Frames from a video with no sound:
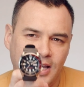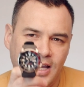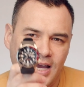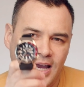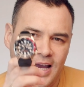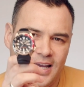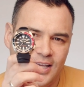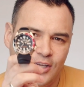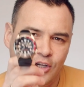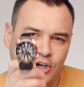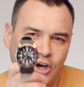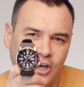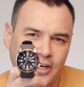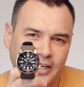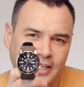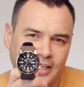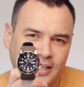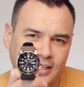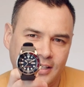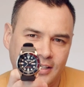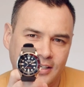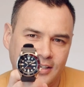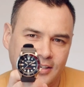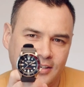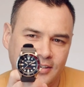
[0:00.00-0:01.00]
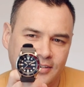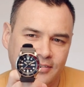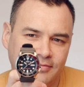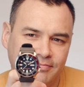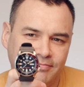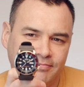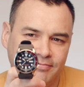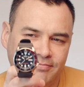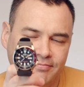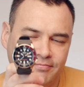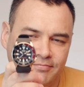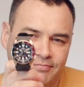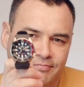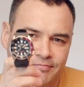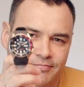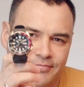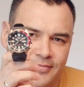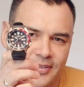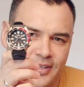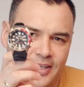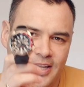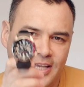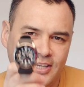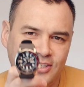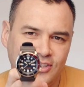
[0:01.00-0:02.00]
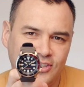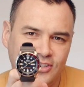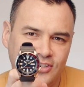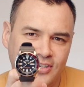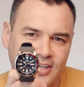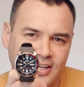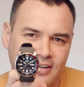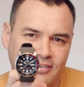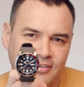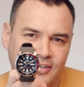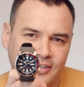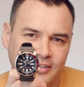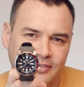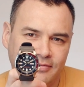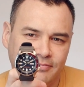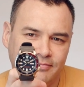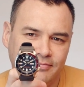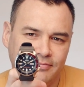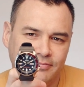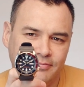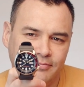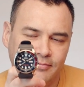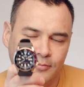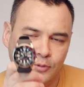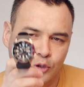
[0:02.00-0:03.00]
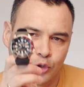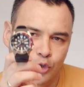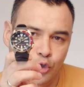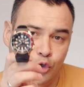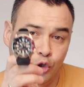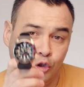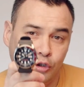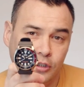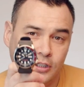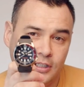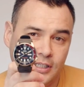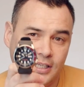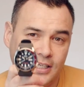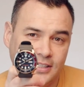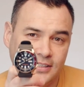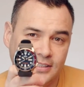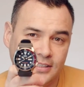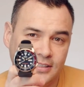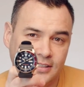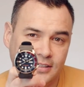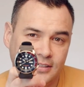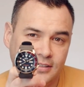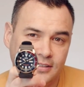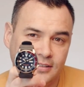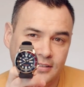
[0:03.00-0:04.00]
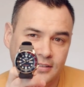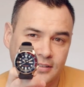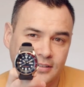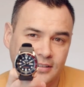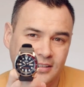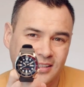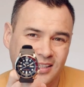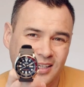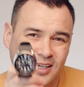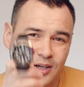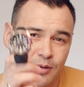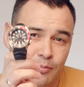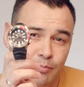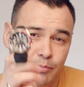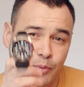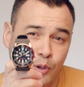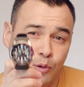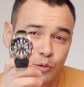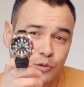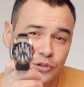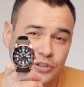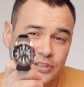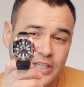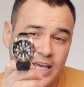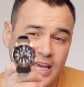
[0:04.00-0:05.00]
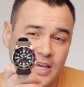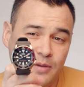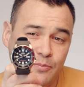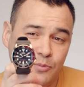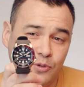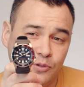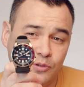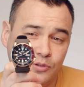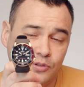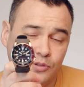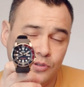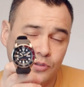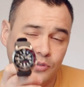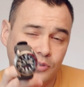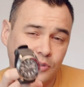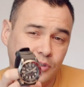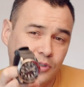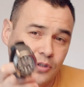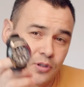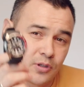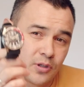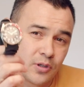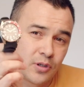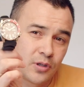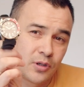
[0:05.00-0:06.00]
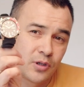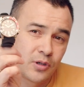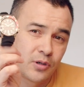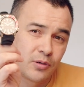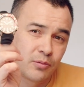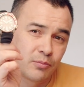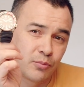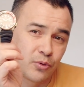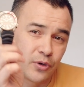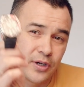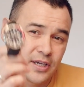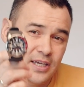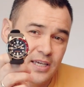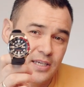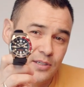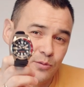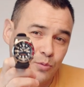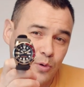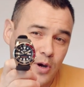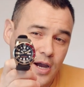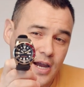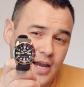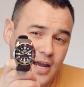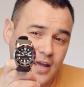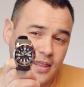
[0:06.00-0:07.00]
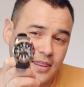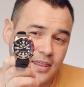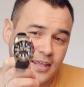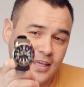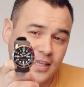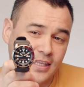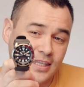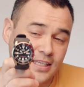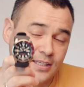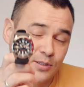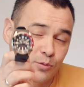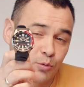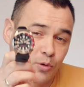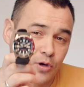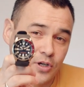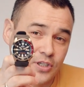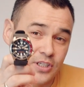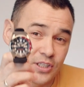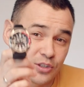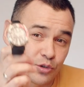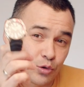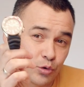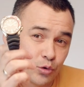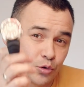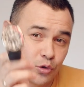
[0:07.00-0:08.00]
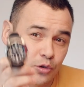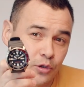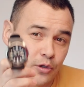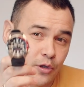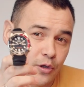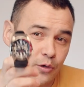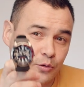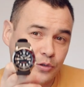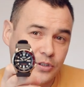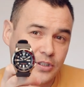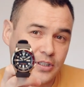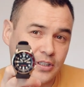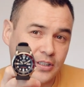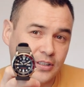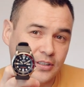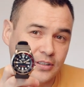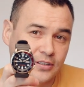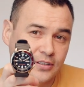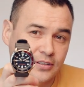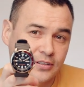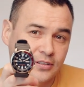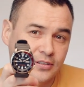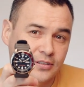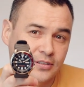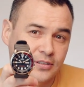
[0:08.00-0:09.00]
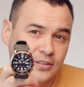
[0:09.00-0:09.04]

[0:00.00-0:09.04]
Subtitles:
Iconic, legendary, cult classic. Bold statements, but here's why I think this watch is all of those things.